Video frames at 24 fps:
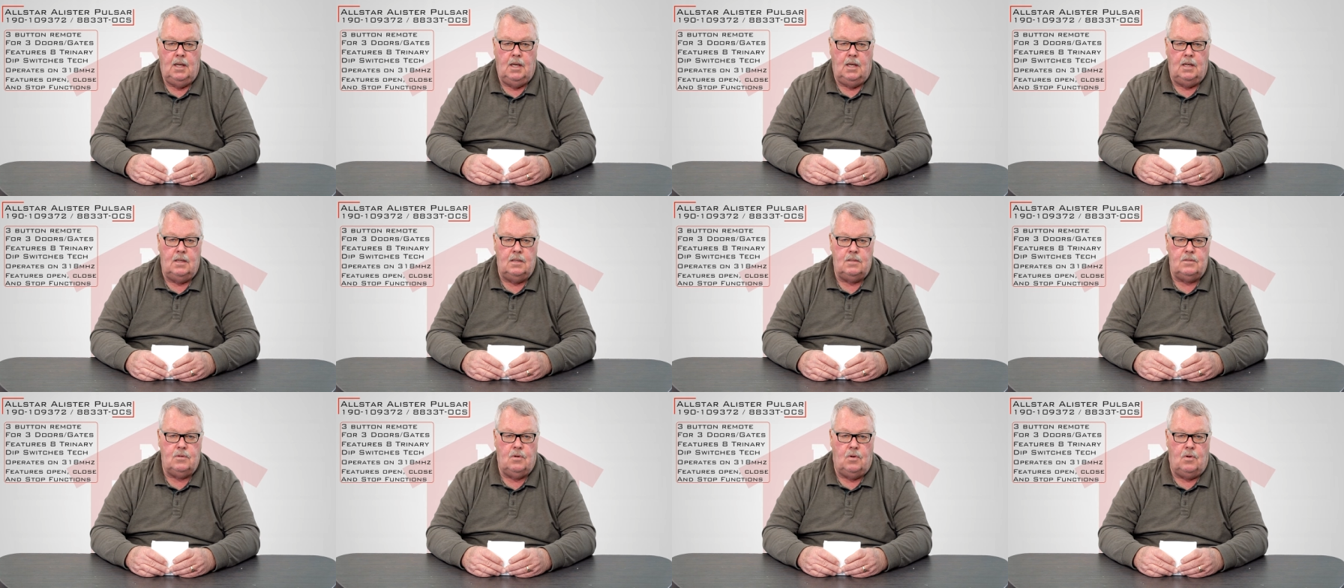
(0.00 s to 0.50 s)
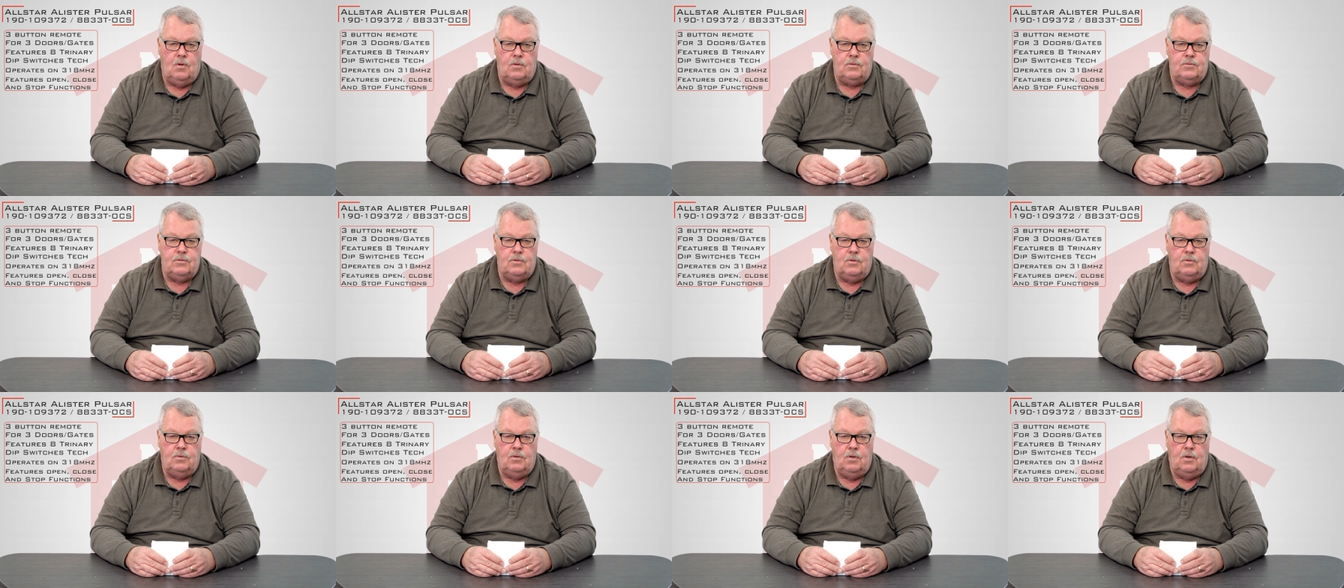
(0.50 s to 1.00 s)
and it's
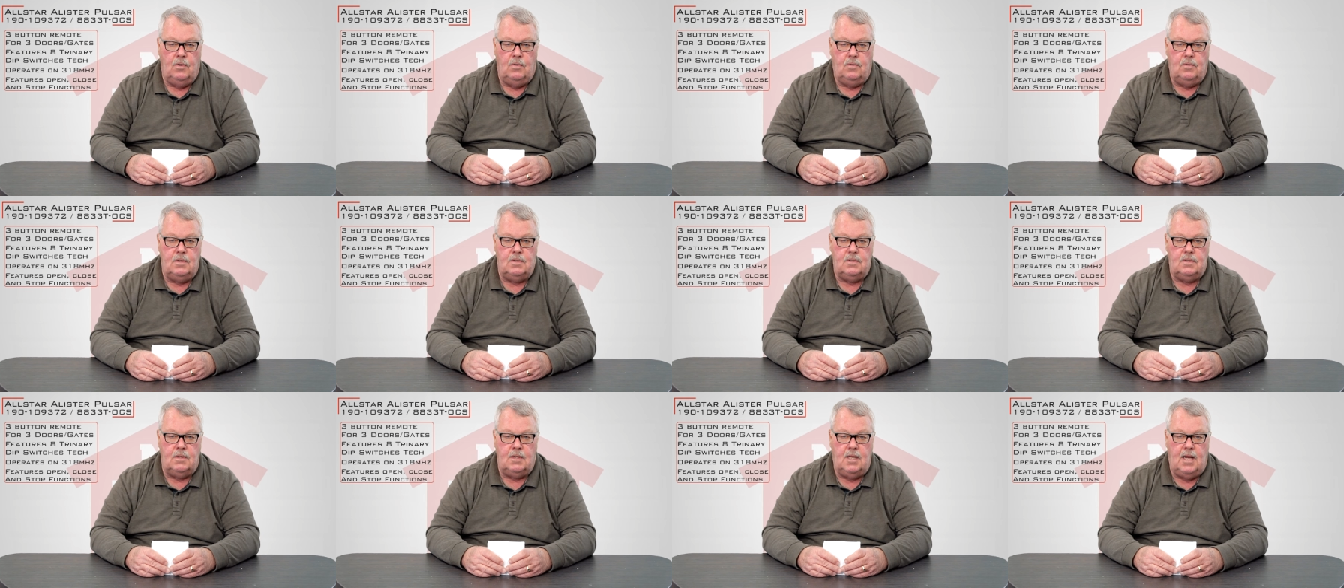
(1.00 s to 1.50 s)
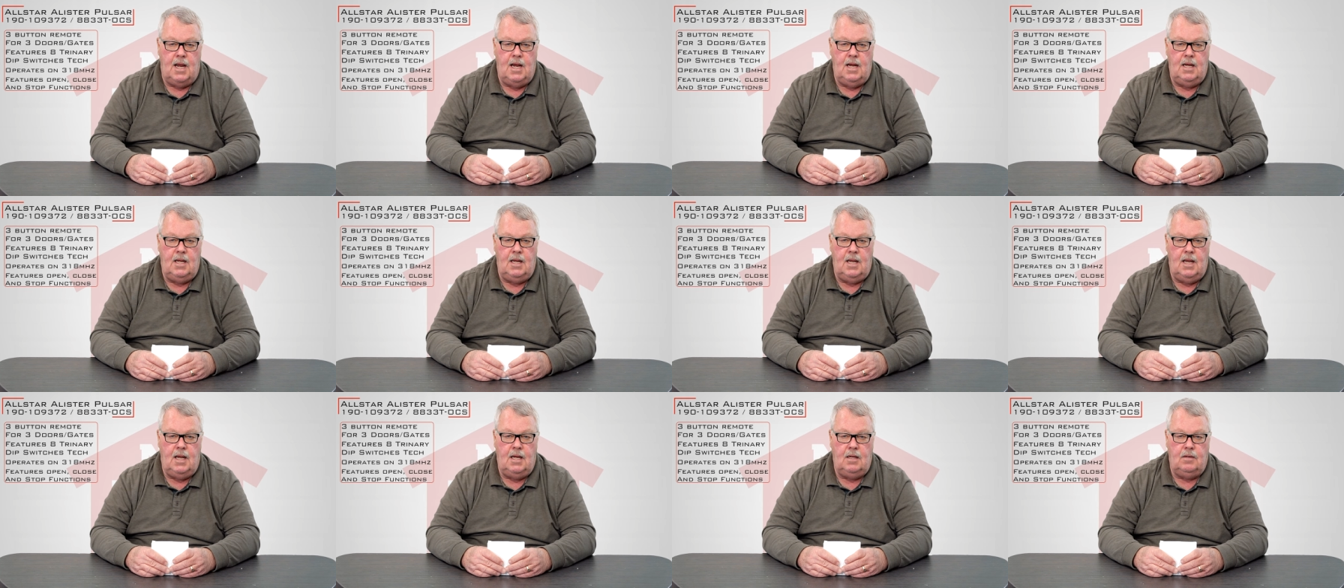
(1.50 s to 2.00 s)
also known as an
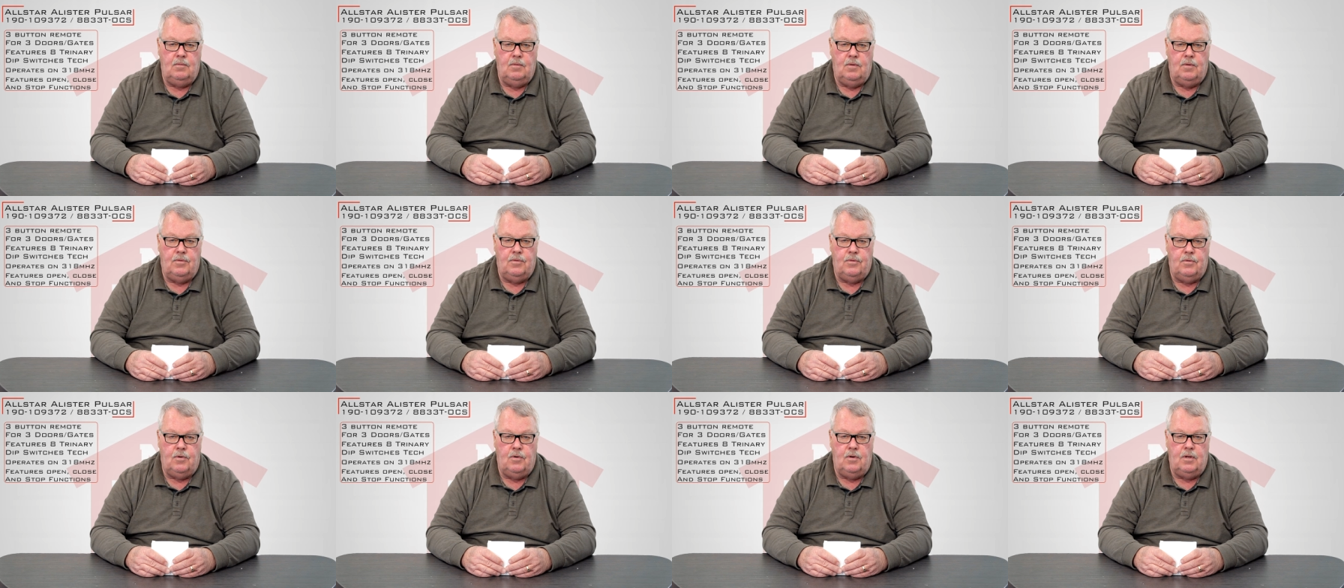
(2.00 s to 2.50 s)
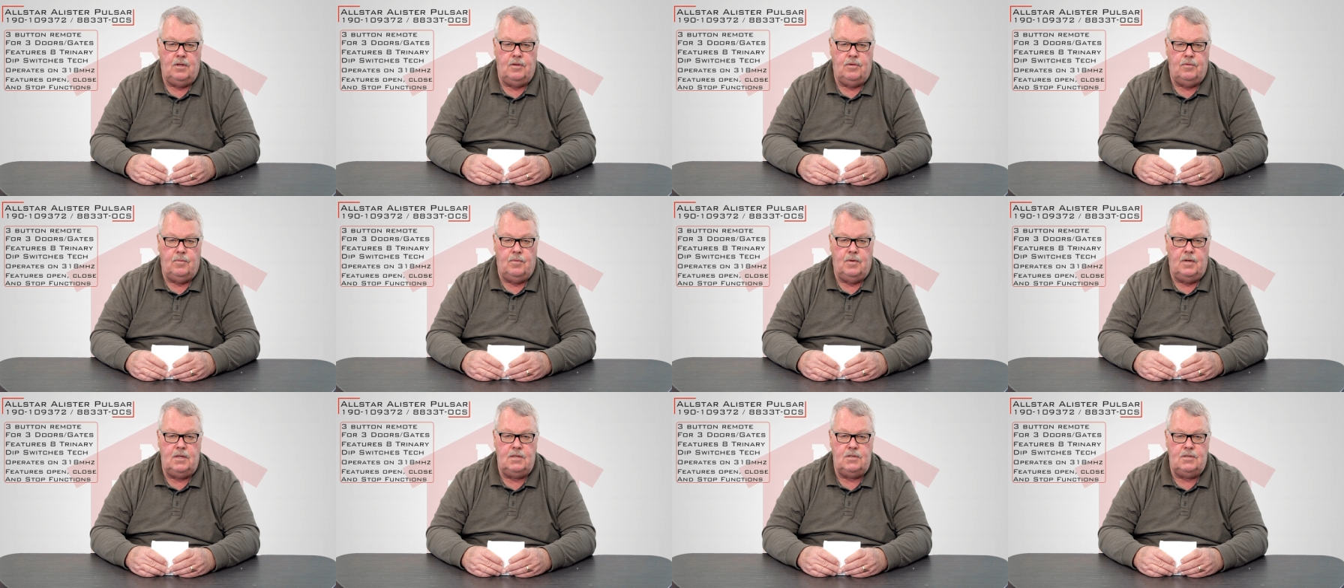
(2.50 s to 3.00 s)

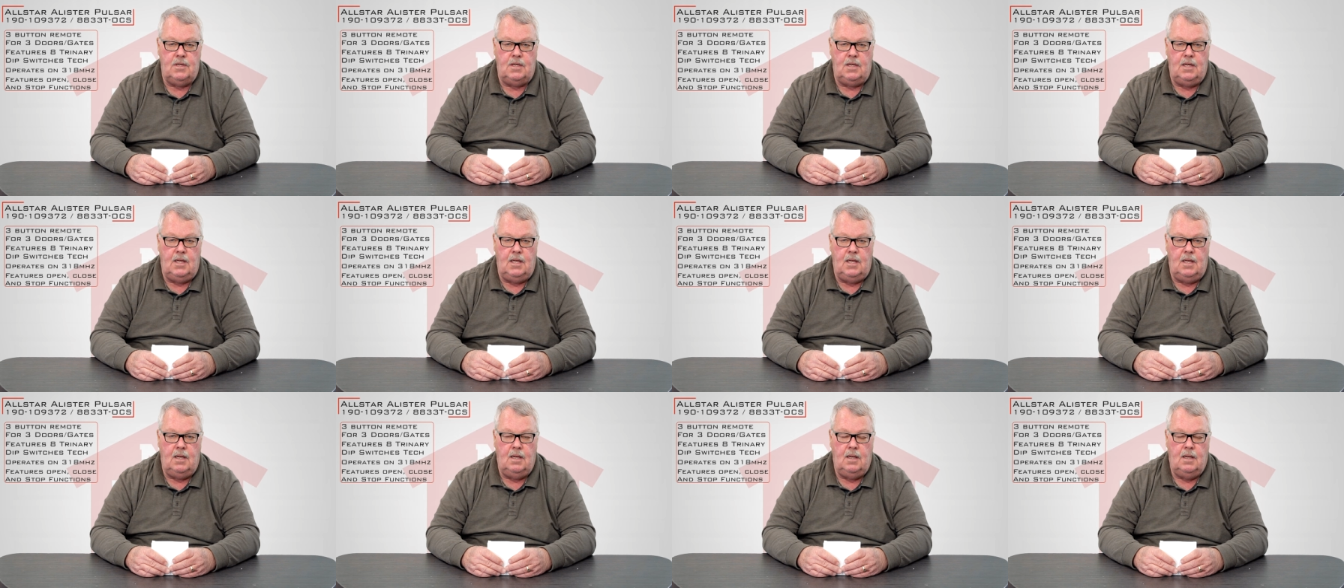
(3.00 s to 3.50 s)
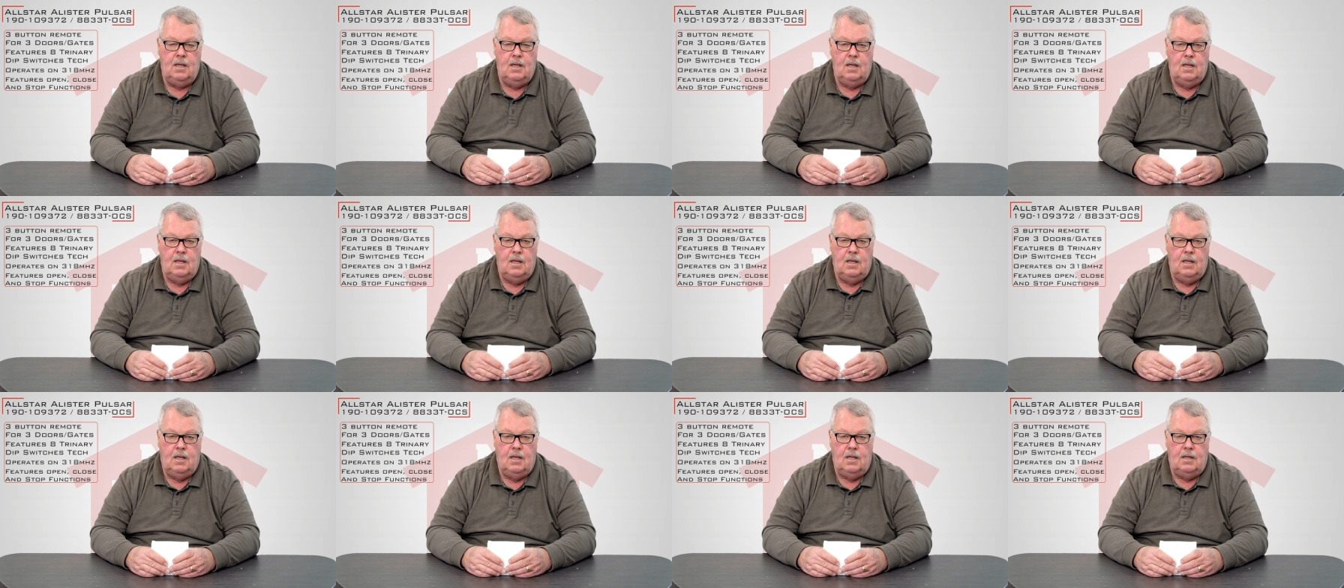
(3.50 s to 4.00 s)

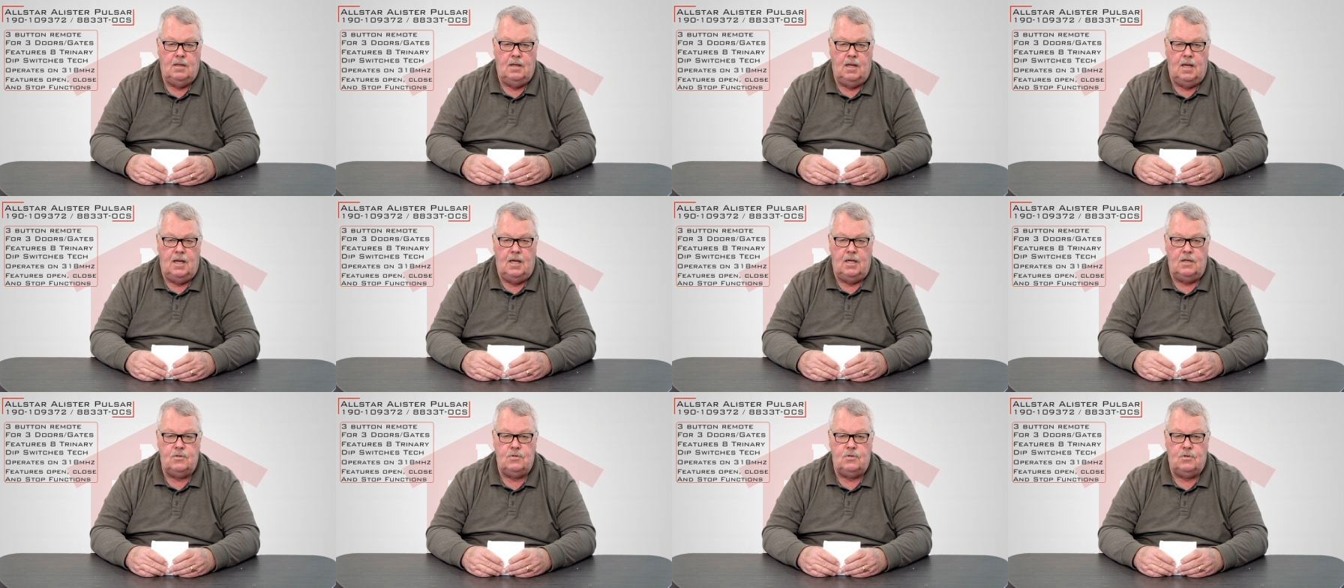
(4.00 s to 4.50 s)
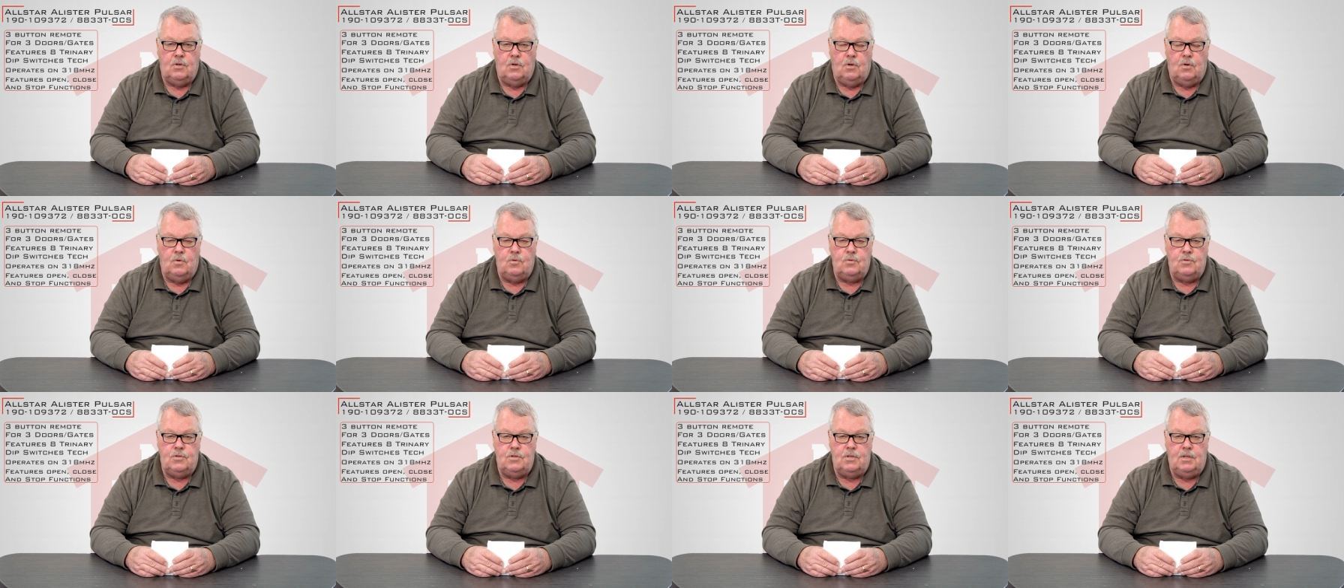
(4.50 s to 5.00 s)

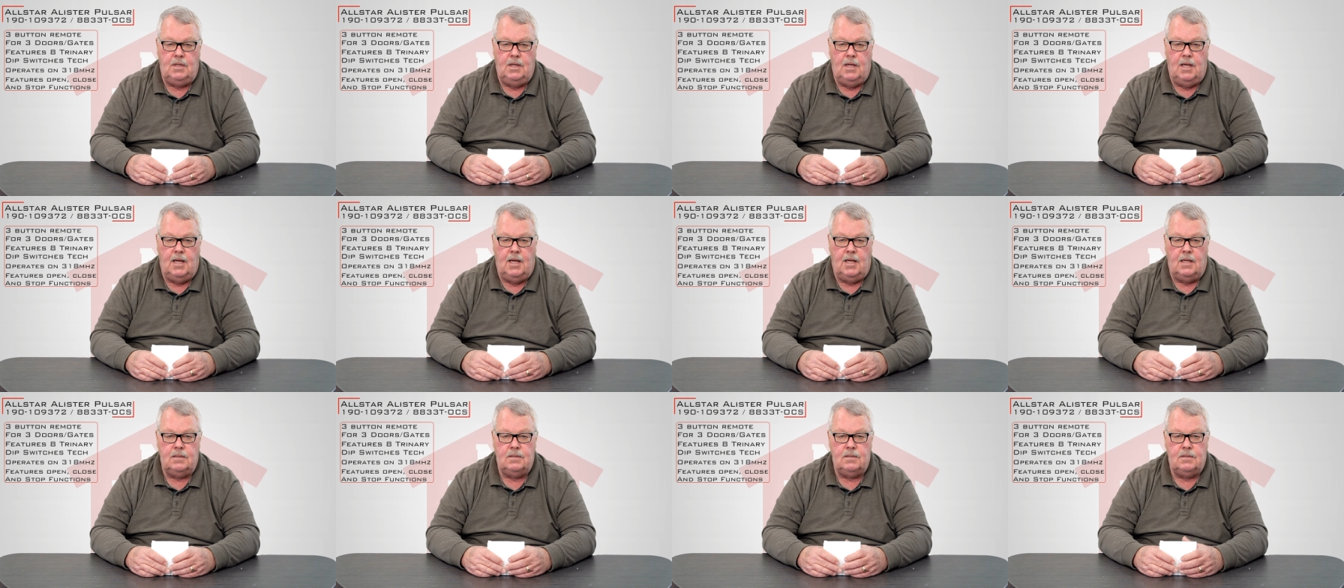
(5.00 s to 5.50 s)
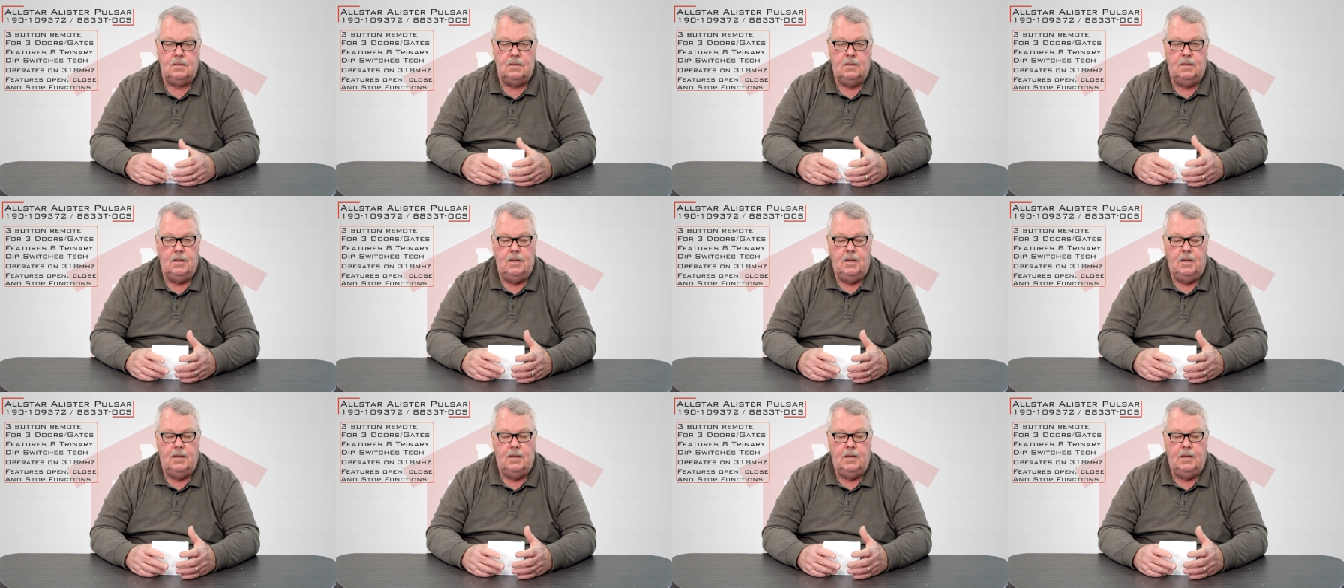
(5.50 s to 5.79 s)
8833T-OCS.